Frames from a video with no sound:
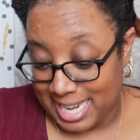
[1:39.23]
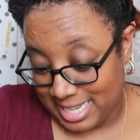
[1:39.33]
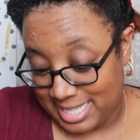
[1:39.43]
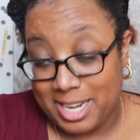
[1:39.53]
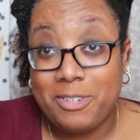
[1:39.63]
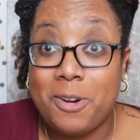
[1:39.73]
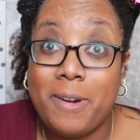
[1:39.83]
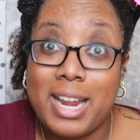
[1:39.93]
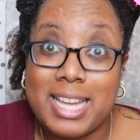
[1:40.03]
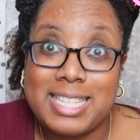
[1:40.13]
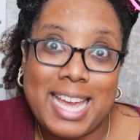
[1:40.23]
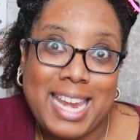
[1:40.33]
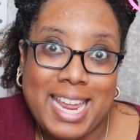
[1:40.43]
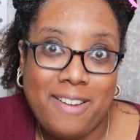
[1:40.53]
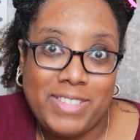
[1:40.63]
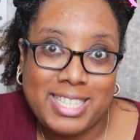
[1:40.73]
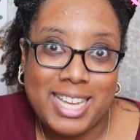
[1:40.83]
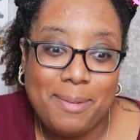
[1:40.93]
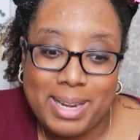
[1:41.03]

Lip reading: I just didn't record it because I didn't have the gel,